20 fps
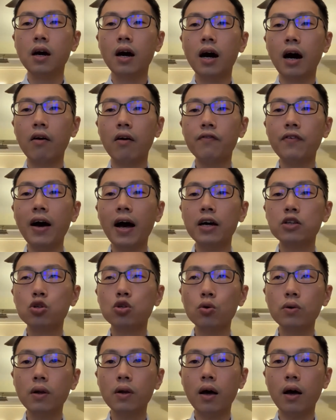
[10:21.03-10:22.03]
However, I
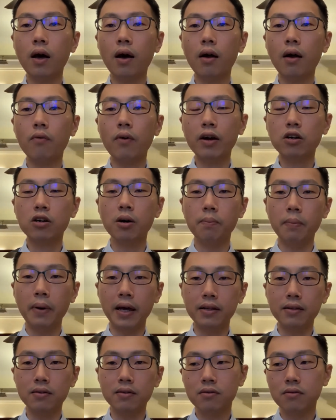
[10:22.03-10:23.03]
don't
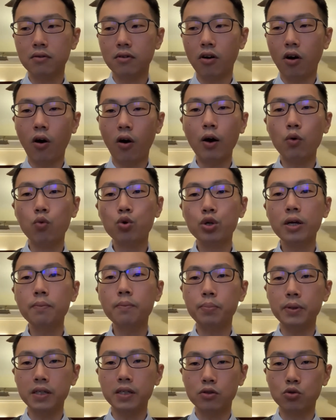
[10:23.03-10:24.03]
recommend, or I
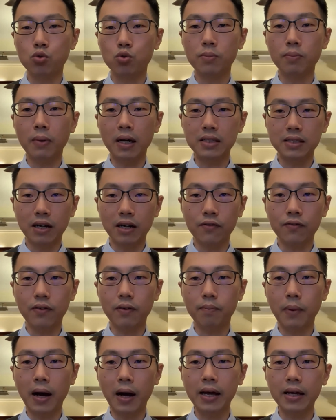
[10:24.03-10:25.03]
wouldn't be doing myself,
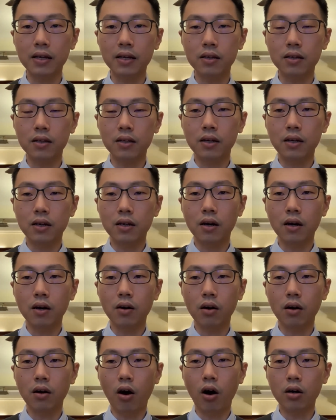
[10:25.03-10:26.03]
buying
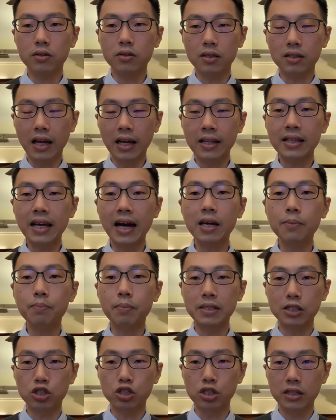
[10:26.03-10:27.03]
the entire
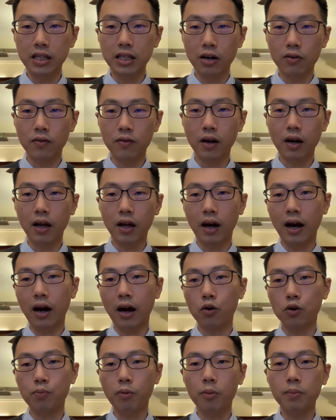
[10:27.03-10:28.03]
position now. I
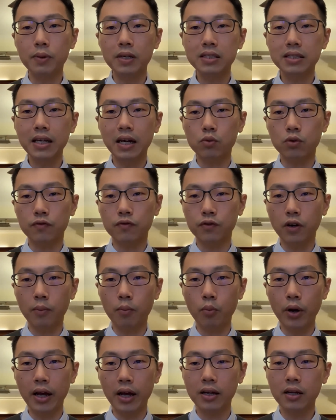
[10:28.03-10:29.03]
will probably start with
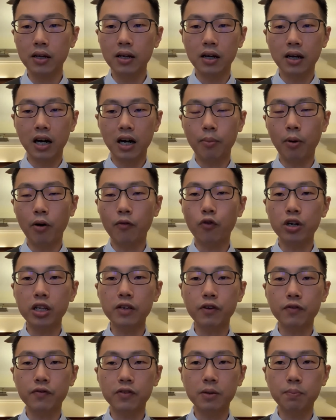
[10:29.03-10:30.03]
somewhere about
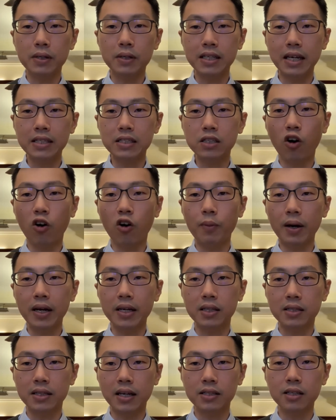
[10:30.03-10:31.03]
40-50% of my
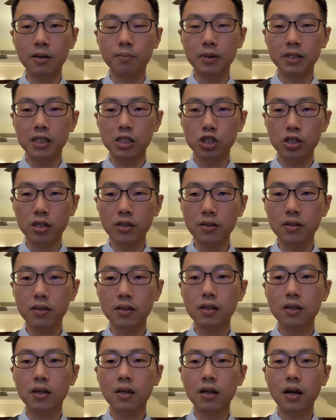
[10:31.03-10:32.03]
intended position,
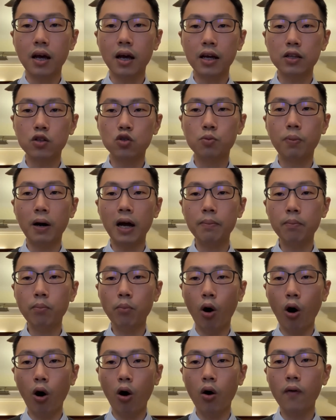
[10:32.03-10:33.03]
and to buy
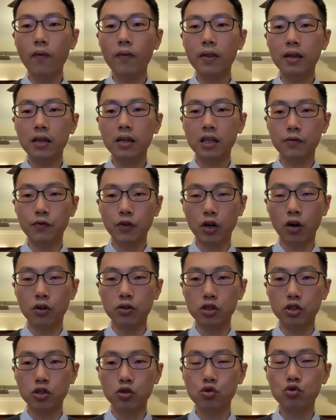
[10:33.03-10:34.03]
more if it
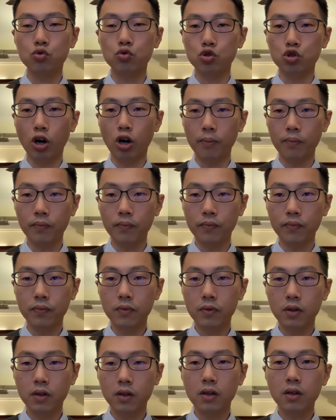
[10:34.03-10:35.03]
continues to drop.
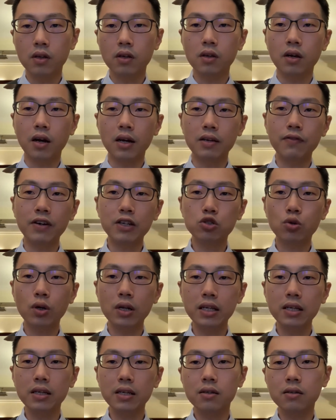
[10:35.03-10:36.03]

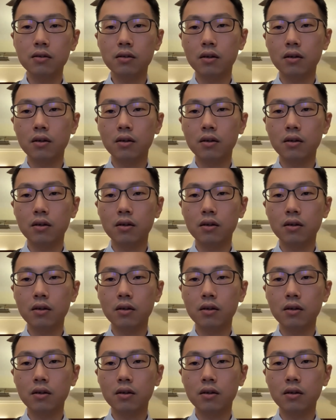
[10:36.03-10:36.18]
Eventually,